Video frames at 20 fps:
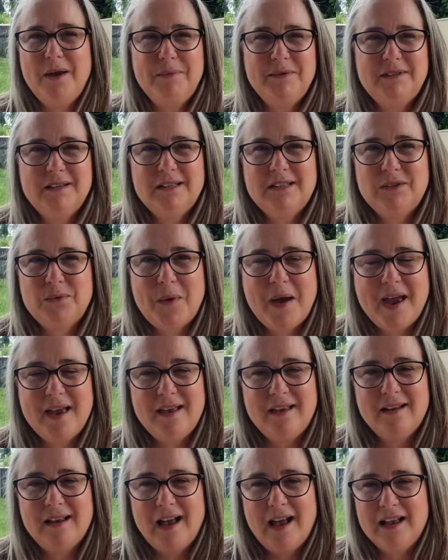was a
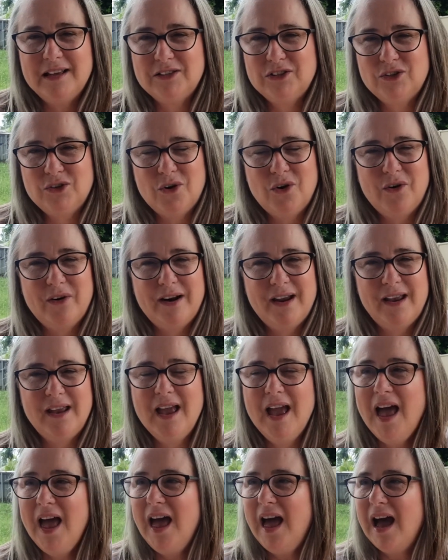sweet story.
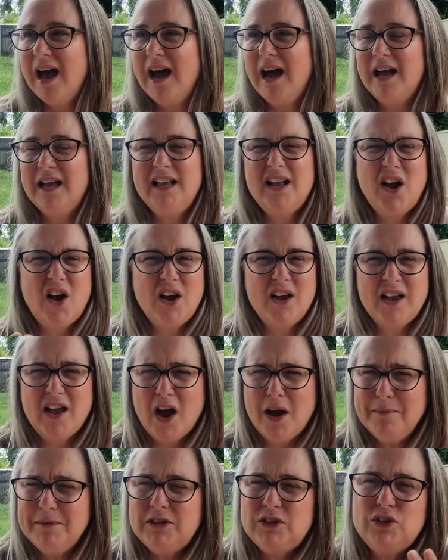
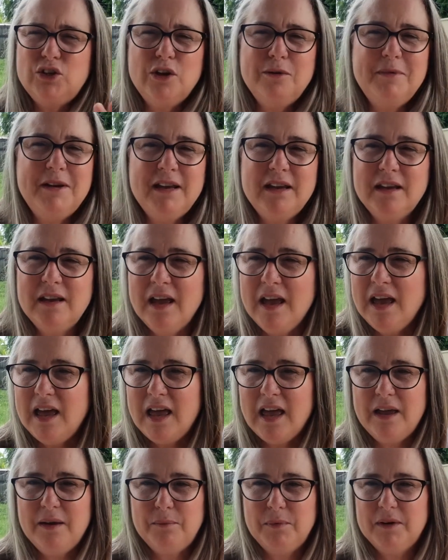I'm assuming
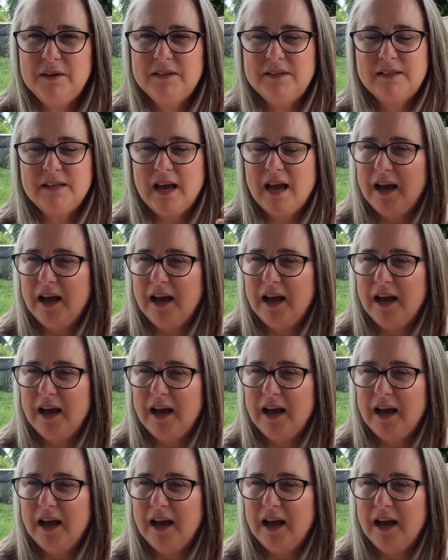it was,